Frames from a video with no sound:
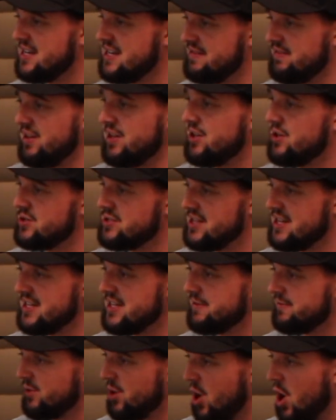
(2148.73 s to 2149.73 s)
of, like you said,
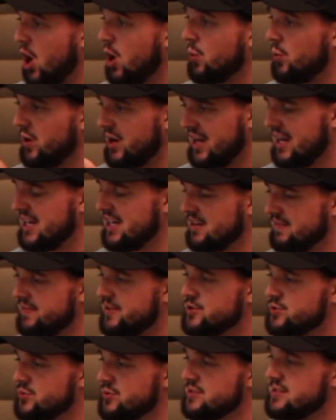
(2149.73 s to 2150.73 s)
different hardworking
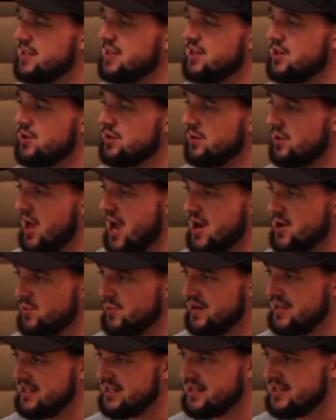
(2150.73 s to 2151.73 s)
individuals that you're aligned
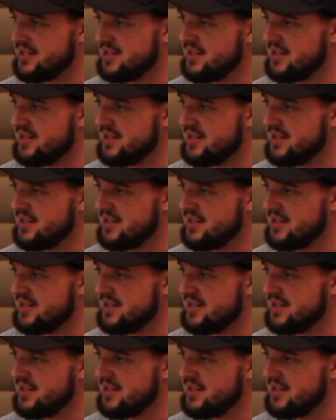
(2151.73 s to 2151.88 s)
with